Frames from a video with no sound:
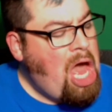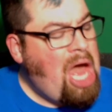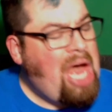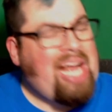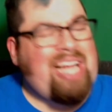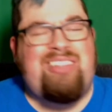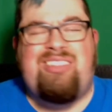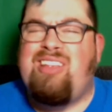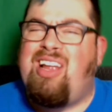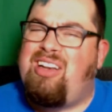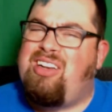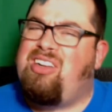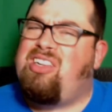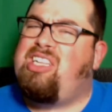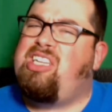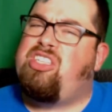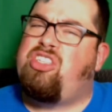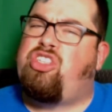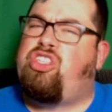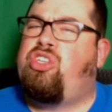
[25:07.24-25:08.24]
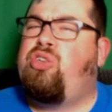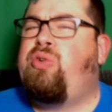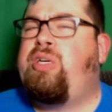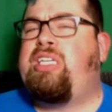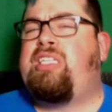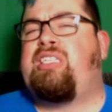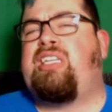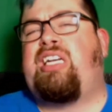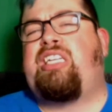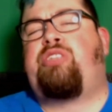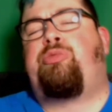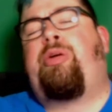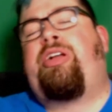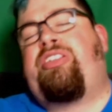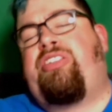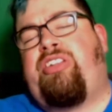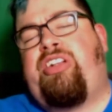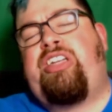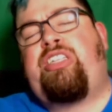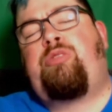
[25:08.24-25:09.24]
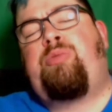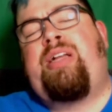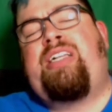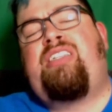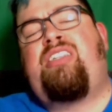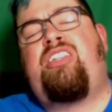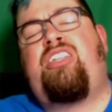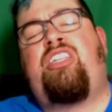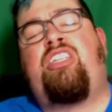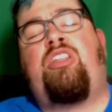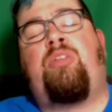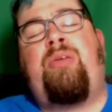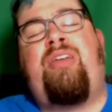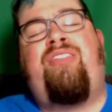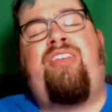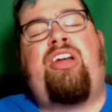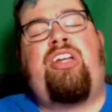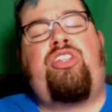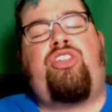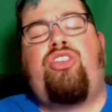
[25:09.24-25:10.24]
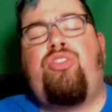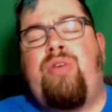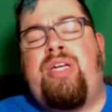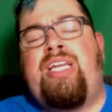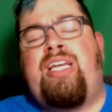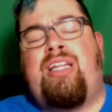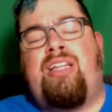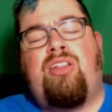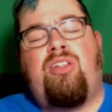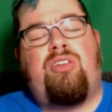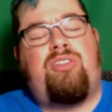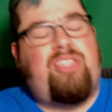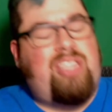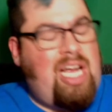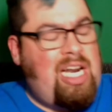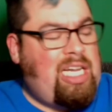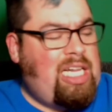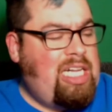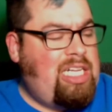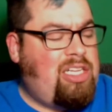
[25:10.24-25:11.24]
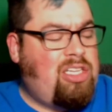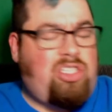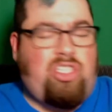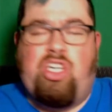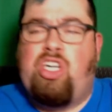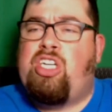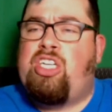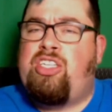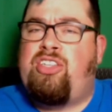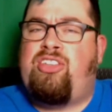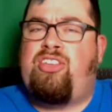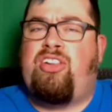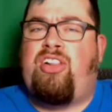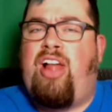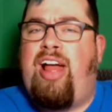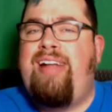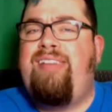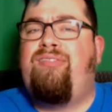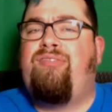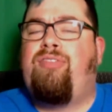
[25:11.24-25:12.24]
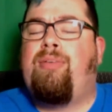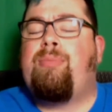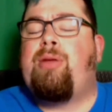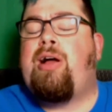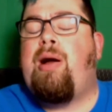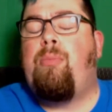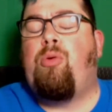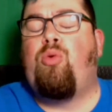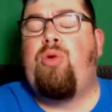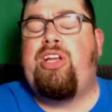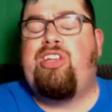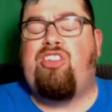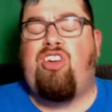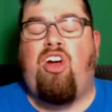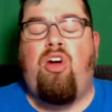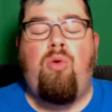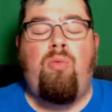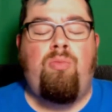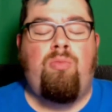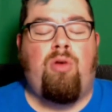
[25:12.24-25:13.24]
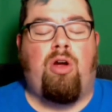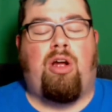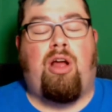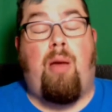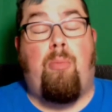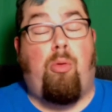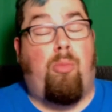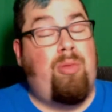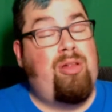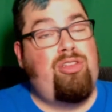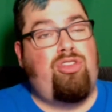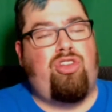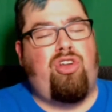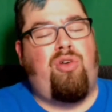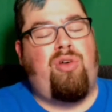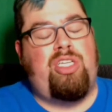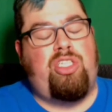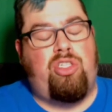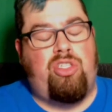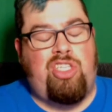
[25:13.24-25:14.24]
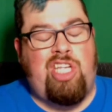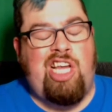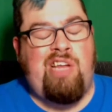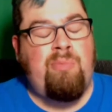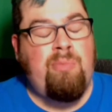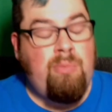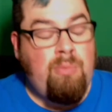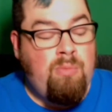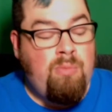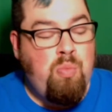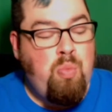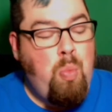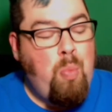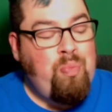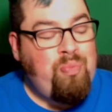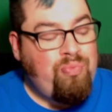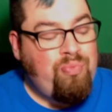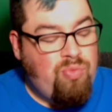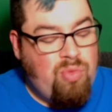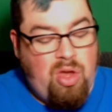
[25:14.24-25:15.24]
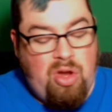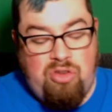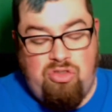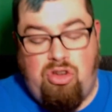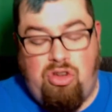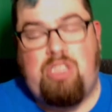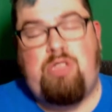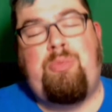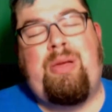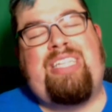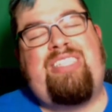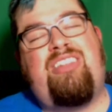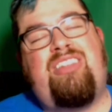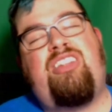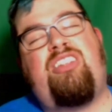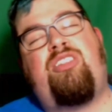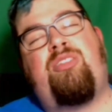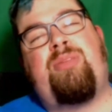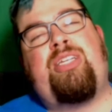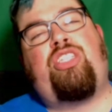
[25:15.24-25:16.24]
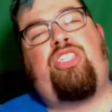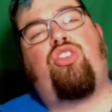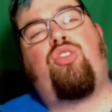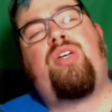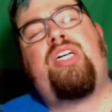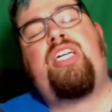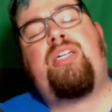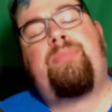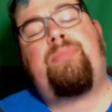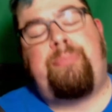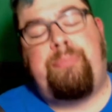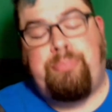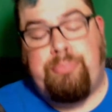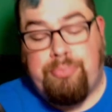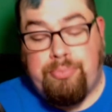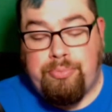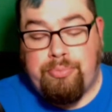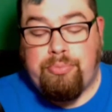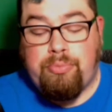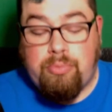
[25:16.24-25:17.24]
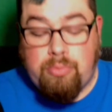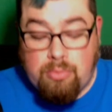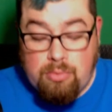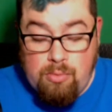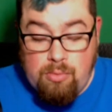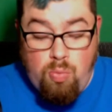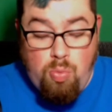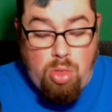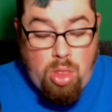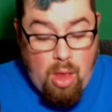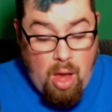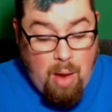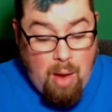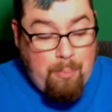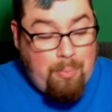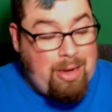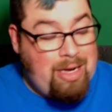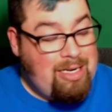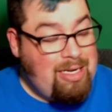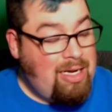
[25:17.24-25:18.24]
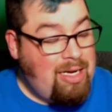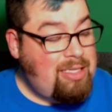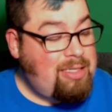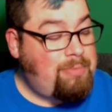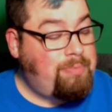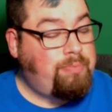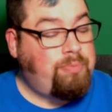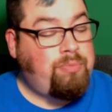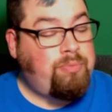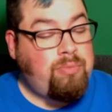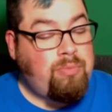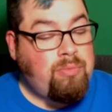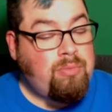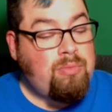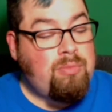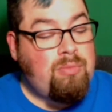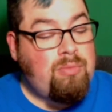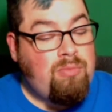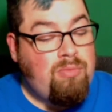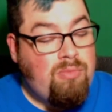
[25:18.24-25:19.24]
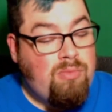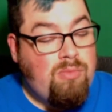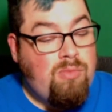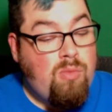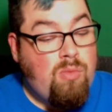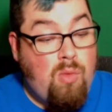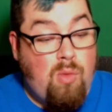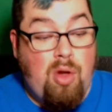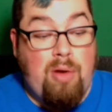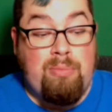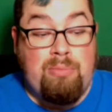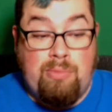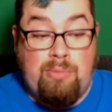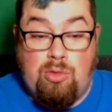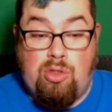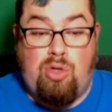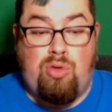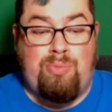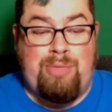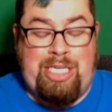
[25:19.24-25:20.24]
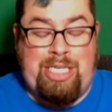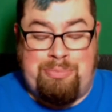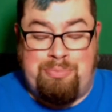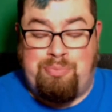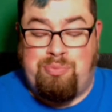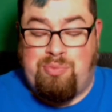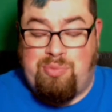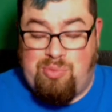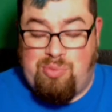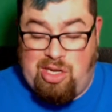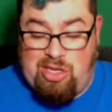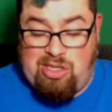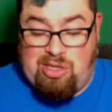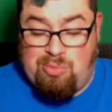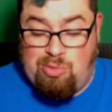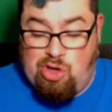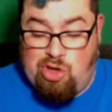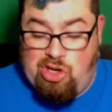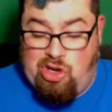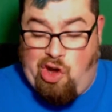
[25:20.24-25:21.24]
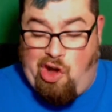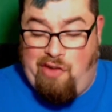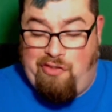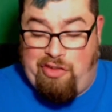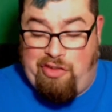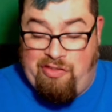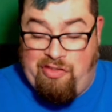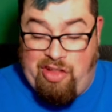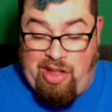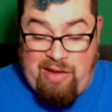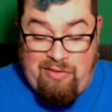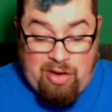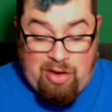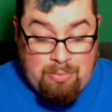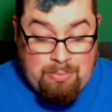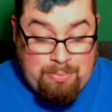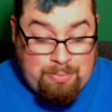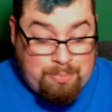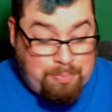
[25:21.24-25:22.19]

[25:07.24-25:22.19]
it's not nearly as chewy as I expected. I expected it to be very chewy. It looks kind of like the Turkish Delight from a couple weeks ago, or a couple months ago, I should say. So I expected it to be chewier. But, um, oh man, just some good coffee flavor.